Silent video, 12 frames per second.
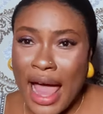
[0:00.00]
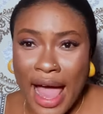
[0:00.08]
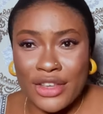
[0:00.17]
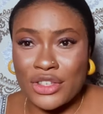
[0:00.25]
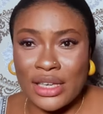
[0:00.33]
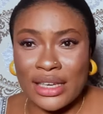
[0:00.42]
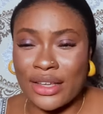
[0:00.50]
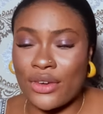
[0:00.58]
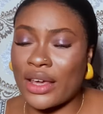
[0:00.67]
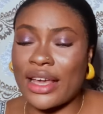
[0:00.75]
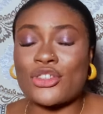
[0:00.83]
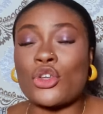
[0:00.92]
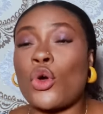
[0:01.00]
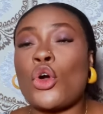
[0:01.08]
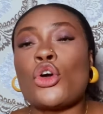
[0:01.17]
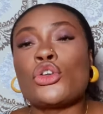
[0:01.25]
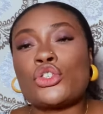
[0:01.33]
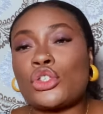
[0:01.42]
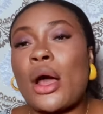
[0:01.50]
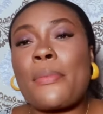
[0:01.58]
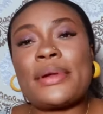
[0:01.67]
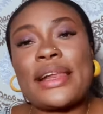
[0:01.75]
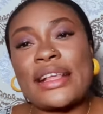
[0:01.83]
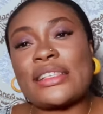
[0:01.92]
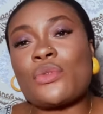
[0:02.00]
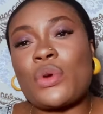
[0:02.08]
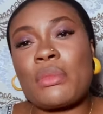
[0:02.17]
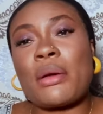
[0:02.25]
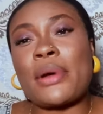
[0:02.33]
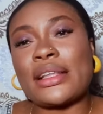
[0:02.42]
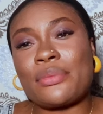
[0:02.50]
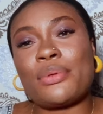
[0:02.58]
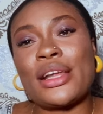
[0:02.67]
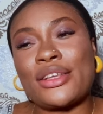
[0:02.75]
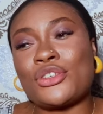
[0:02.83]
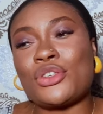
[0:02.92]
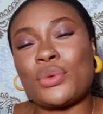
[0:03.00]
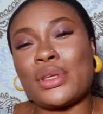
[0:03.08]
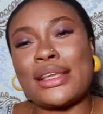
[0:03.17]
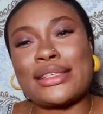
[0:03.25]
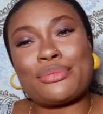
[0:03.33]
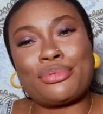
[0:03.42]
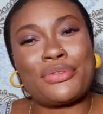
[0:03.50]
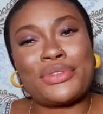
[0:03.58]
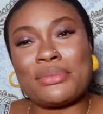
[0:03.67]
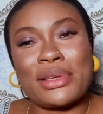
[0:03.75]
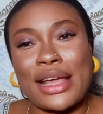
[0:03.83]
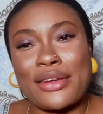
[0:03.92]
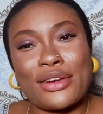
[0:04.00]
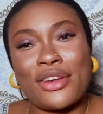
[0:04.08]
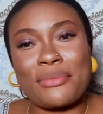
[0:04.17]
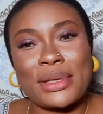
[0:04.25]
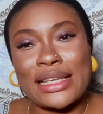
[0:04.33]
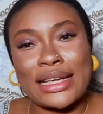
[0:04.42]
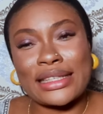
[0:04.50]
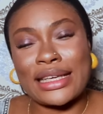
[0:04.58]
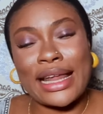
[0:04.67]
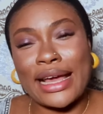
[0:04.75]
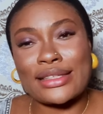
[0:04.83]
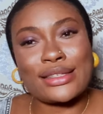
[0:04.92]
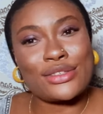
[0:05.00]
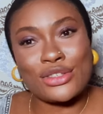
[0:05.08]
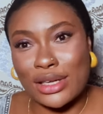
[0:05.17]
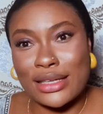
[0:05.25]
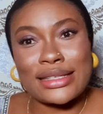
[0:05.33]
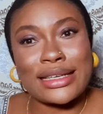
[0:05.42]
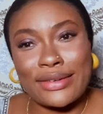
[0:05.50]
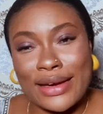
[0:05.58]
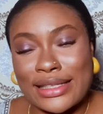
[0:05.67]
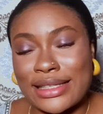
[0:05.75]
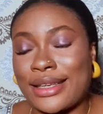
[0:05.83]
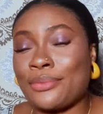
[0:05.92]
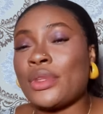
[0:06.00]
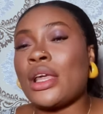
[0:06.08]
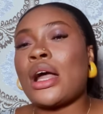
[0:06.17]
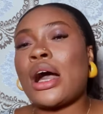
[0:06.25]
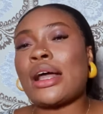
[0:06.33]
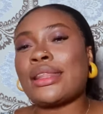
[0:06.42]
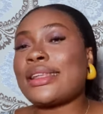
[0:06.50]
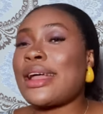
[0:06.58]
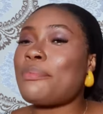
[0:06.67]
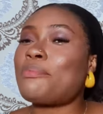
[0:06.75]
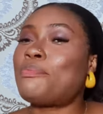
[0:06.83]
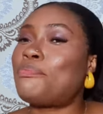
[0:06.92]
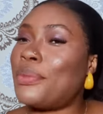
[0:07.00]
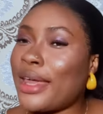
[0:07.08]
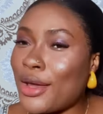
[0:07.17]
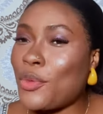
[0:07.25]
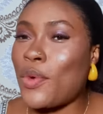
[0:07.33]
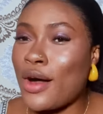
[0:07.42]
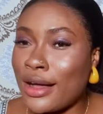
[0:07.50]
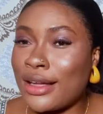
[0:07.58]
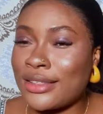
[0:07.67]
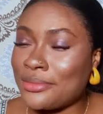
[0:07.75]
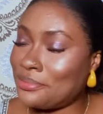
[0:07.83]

actually. Okay. So stop letting women manipulate you with this proof to me that you love me technique. Like it's just crazy. Another big one.